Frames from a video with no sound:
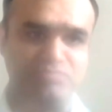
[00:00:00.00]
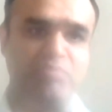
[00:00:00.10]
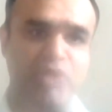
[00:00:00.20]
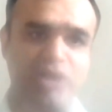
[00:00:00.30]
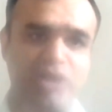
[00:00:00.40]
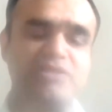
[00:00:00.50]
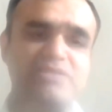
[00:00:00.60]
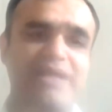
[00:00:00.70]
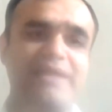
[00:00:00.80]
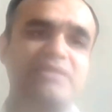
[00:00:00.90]

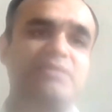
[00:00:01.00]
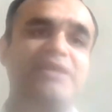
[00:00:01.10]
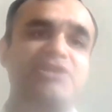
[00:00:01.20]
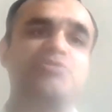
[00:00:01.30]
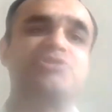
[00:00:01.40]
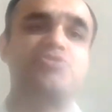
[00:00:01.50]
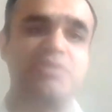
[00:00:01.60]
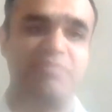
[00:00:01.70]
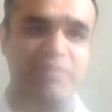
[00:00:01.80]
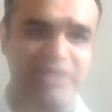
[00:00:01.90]
bonds, either by issuance to
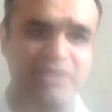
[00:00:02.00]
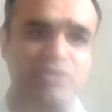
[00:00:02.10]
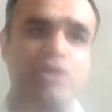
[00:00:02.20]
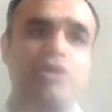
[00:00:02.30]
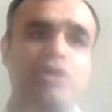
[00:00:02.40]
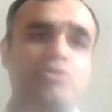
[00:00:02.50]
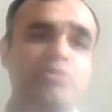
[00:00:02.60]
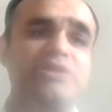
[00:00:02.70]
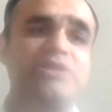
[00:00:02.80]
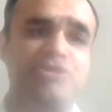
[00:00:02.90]
the public or
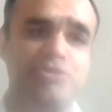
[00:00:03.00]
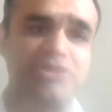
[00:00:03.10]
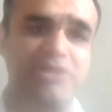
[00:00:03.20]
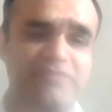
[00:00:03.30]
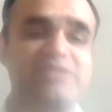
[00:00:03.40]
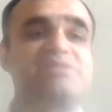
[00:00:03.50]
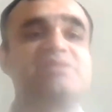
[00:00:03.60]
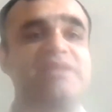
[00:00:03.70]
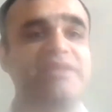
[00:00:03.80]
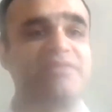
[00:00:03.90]
to institutional
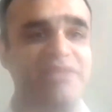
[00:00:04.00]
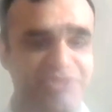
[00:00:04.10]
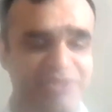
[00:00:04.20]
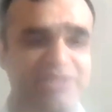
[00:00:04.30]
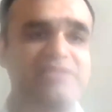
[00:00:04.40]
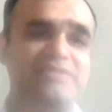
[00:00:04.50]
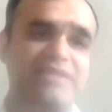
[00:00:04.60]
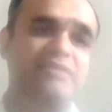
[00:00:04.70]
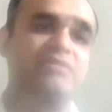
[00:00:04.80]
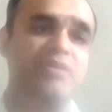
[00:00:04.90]
investors like treasuries
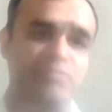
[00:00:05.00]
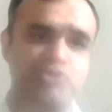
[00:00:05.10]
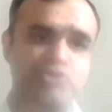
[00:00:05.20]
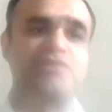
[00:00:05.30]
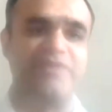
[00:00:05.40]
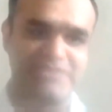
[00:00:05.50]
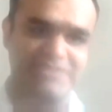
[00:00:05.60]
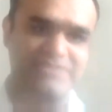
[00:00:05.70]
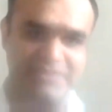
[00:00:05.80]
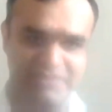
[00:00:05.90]
and mutual funds,
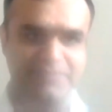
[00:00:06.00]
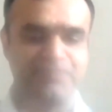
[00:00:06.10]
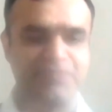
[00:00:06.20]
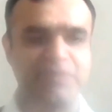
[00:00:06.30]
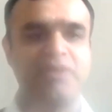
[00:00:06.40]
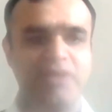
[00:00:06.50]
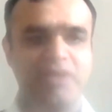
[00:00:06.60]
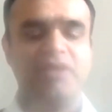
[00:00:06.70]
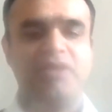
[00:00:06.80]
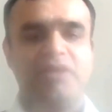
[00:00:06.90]
etc.
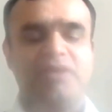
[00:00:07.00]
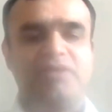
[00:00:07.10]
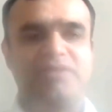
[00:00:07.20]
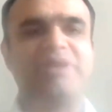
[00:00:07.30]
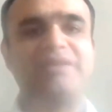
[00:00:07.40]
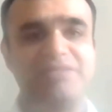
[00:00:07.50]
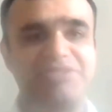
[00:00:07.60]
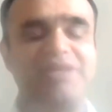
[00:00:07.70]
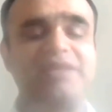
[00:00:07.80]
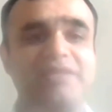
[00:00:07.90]
The main
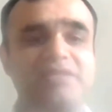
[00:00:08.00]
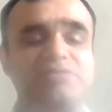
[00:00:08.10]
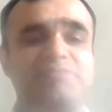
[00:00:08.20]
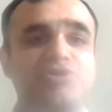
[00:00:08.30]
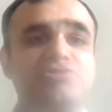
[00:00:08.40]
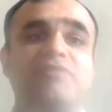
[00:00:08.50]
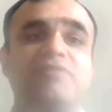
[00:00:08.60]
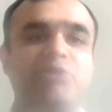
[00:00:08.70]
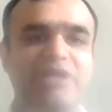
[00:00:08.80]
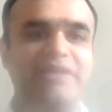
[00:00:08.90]
constraint is because of
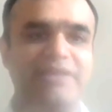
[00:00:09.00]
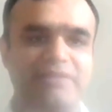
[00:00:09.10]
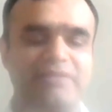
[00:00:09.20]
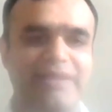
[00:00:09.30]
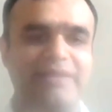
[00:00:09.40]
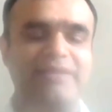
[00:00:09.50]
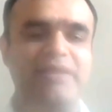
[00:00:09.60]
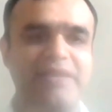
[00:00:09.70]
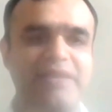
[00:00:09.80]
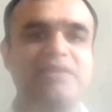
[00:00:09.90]
liquidity, right?
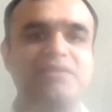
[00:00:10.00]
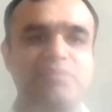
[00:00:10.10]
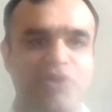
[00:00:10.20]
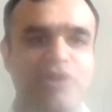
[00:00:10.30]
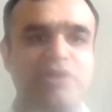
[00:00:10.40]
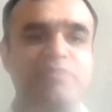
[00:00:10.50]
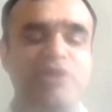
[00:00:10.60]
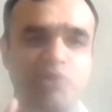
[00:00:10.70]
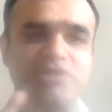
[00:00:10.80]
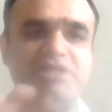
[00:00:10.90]
Any other bond
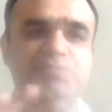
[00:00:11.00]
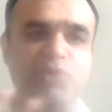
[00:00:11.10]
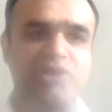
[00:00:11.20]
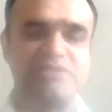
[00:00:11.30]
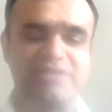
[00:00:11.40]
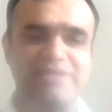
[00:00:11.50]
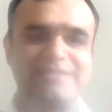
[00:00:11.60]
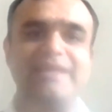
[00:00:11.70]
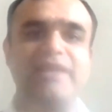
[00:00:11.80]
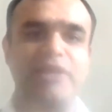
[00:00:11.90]
below these bonds
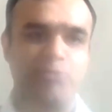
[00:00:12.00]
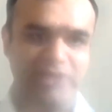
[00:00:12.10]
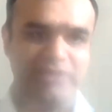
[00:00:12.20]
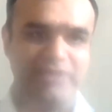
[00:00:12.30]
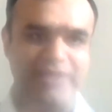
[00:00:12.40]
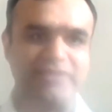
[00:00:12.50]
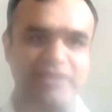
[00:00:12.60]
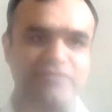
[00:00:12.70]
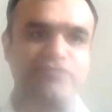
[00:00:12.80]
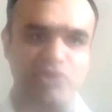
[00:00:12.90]
is illiquid, and
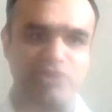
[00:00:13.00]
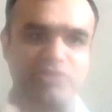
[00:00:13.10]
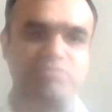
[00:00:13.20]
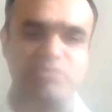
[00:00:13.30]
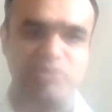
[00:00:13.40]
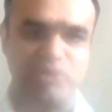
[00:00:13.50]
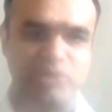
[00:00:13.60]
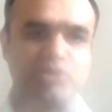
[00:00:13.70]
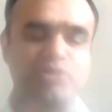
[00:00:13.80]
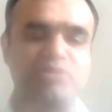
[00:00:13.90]
therefore,
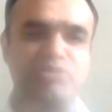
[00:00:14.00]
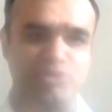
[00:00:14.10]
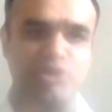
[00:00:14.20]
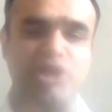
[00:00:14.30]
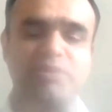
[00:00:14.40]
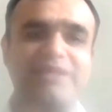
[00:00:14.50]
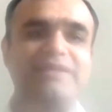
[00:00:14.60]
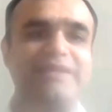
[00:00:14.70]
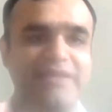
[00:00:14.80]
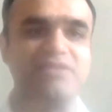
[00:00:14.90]
not many
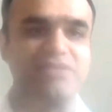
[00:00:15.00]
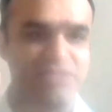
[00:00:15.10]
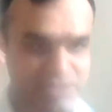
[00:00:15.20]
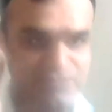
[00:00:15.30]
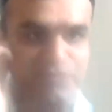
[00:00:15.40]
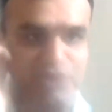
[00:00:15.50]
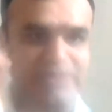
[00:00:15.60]
takers for